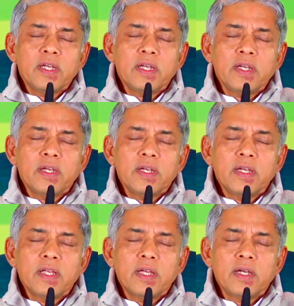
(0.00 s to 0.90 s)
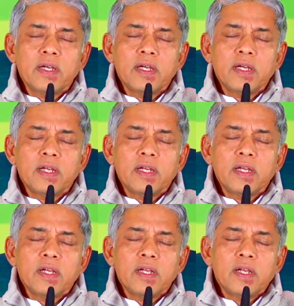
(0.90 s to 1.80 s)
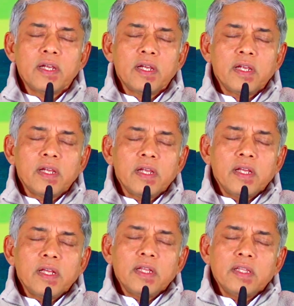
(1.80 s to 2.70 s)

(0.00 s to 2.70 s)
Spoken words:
Nothing is said.